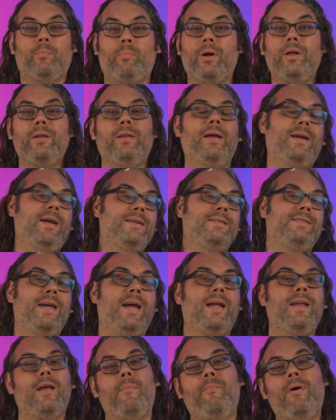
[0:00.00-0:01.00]
But like I
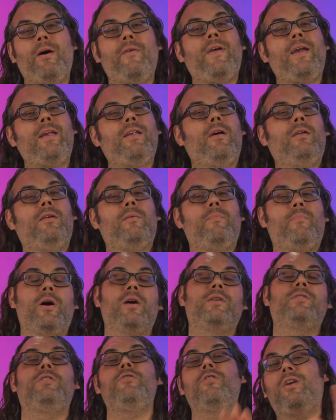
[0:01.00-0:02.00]
said, above eight hundred
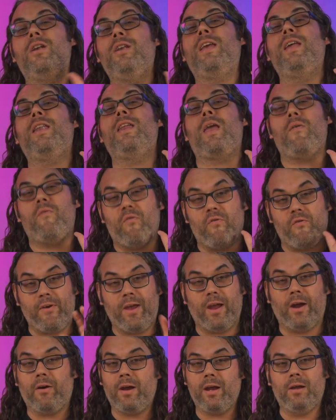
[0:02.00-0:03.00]
bucks and you're going to get a
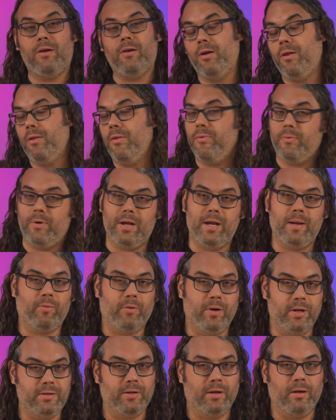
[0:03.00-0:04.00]
very good three D
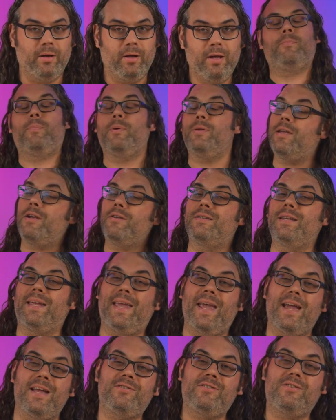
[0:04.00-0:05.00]
printer. But there's a
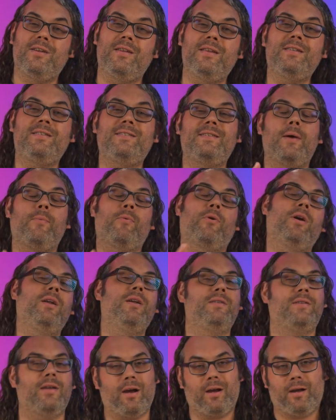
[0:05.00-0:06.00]
catch to this that we're going
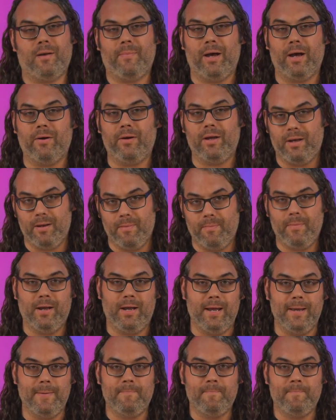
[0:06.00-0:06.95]
to talk about in a minute.